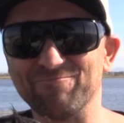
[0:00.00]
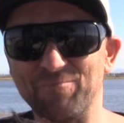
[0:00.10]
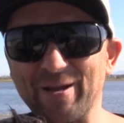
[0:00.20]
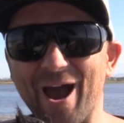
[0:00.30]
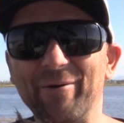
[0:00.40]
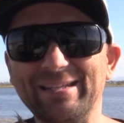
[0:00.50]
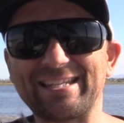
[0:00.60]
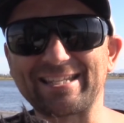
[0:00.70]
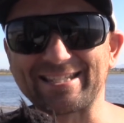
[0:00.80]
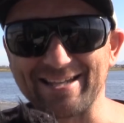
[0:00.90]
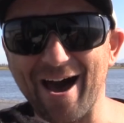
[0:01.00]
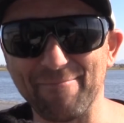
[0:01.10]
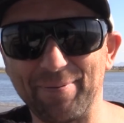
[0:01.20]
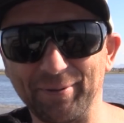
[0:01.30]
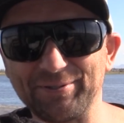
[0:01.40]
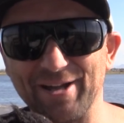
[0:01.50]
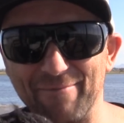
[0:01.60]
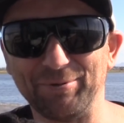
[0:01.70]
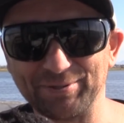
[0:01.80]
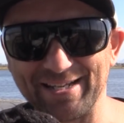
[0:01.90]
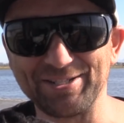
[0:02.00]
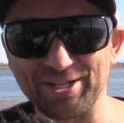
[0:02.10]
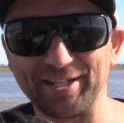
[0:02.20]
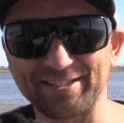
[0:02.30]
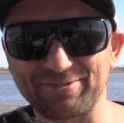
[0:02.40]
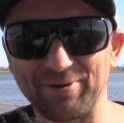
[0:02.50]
We're going sub-double digits.